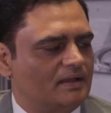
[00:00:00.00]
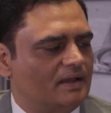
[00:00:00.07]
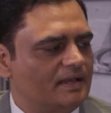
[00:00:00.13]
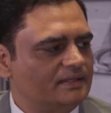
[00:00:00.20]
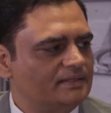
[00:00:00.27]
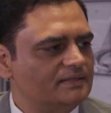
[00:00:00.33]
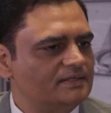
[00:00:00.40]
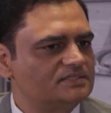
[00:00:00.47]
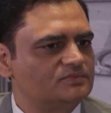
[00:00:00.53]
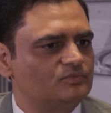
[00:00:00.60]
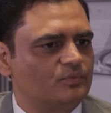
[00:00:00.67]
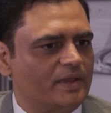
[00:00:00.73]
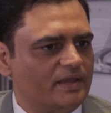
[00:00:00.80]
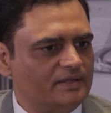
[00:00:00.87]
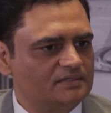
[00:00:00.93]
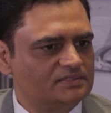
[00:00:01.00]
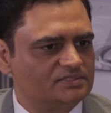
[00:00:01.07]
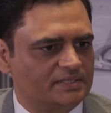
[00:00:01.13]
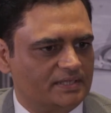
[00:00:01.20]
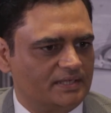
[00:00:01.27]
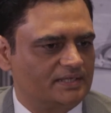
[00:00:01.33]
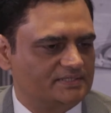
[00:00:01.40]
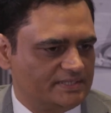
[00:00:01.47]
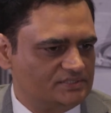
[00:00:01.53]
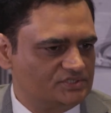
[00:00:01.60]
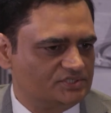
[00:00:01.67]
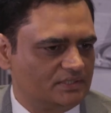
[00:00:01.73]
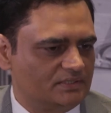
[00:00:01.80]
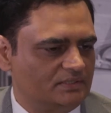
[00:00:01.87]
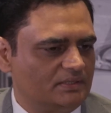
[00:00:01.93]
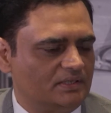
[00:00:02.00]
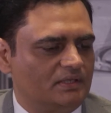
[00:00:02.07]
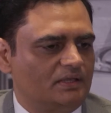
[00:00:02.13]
I think it's very essential